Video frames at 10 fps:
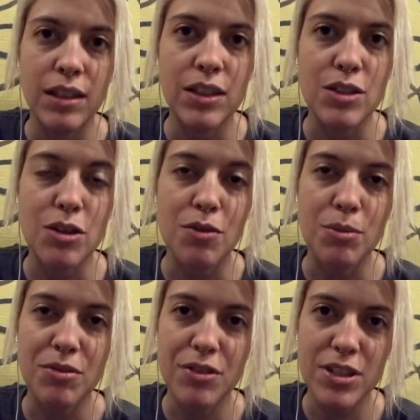So from
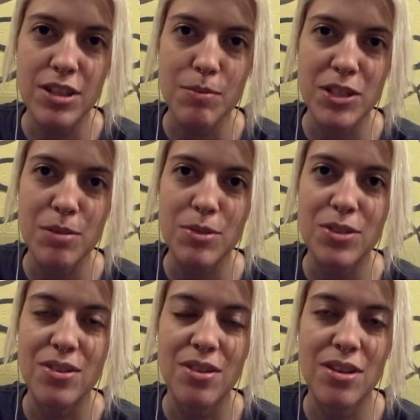the 1st September
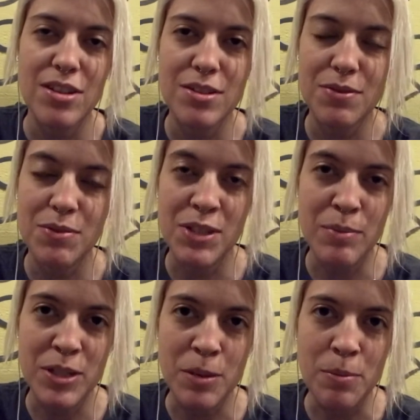to the 30th of
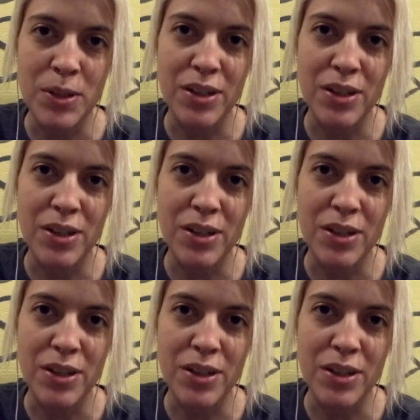September,